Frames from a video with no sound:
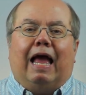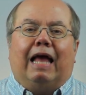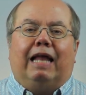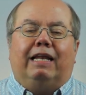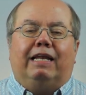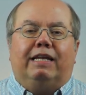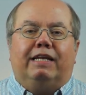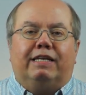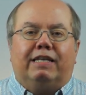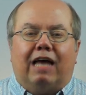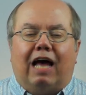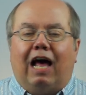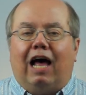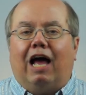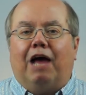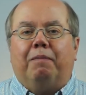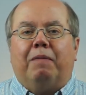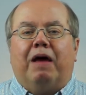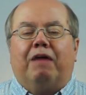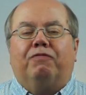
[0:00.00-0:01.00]
And in
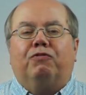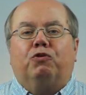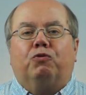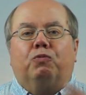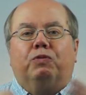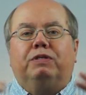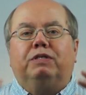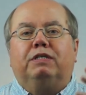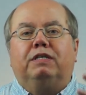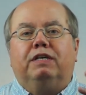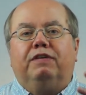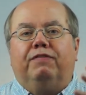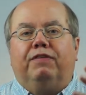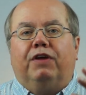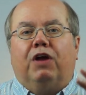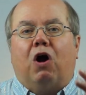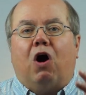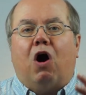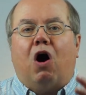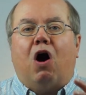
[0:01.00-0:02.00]
time, after
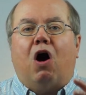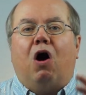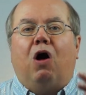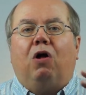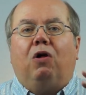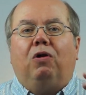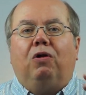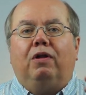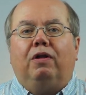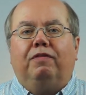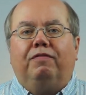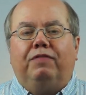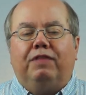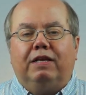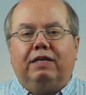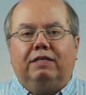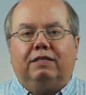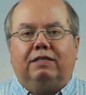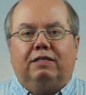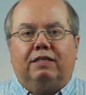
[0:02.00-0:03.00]
receiving all of
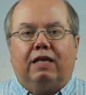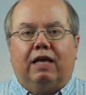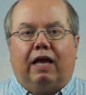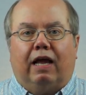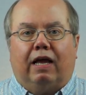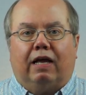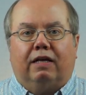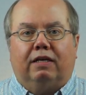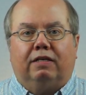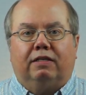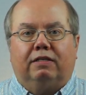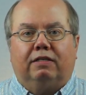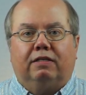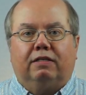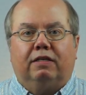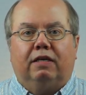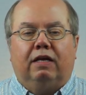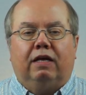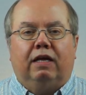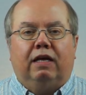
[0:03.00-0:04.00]
these things,